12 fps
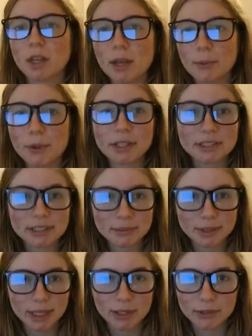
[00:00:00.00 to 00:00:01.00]
We're going to see
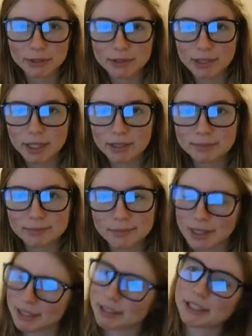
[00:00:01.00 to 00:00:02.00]
what that looks like
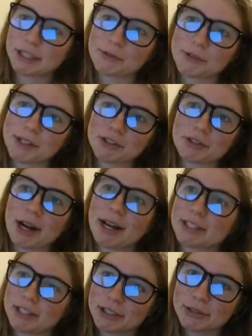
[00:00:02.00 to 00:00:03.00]
and see if we can try
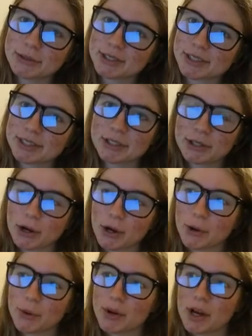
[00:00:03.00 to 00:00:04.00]
to use it to
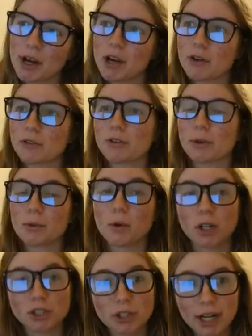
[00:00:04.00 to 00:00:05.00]
go from
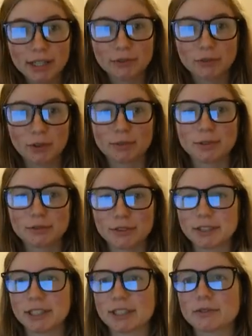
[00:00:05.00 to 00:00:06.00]
quadratic form to
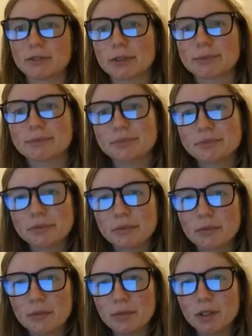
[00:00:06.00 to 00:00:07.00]
vertex form.
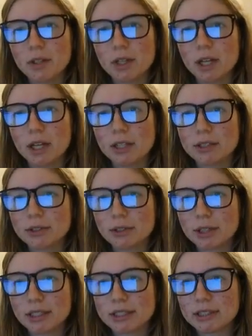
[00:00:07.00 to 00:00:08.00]
So
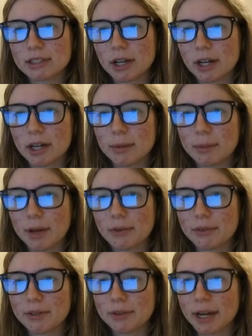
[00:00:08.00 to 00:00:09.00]
let's start by
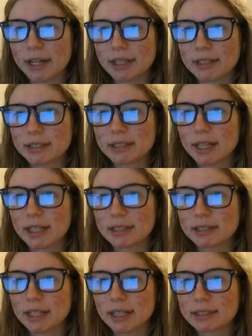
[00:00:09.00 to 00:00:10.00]
rewriting this
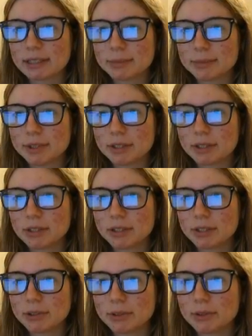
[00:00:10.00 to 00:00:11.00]
as x plus
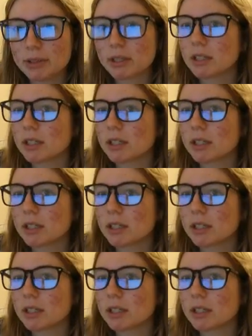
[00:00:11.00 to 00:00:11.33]
2